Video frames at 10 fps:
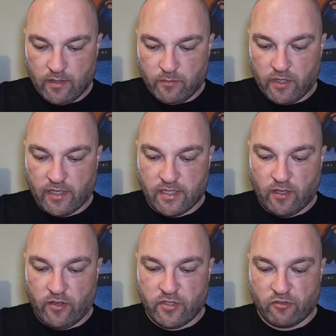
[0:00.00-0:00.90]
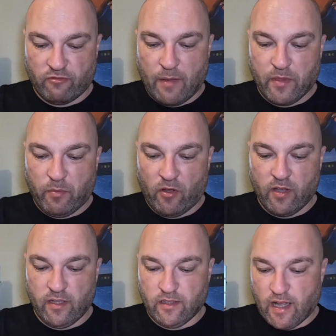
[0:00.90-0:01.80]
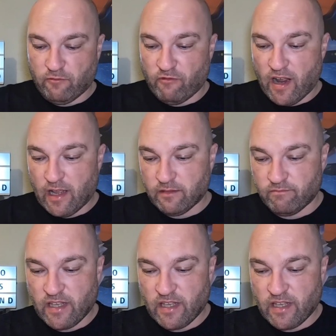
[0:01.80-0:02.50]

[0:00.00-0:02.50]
But like I said, I kind of just grabbed the pile and ran,